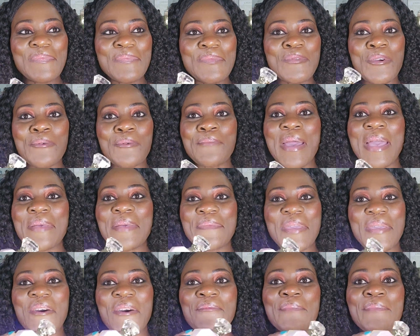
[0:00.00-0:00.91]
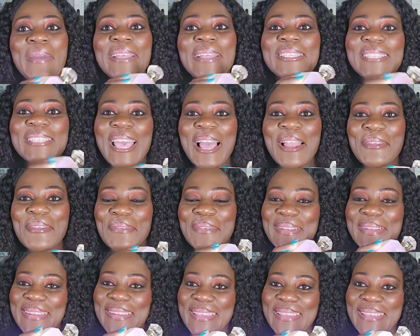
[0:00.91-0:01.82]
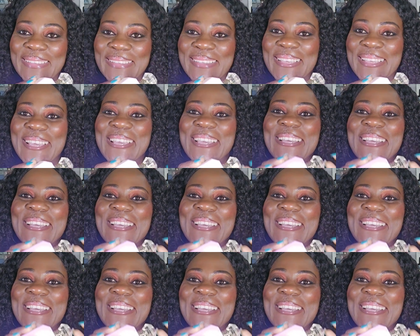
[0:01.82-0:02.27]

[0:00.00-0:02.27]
remind me of my childhood days.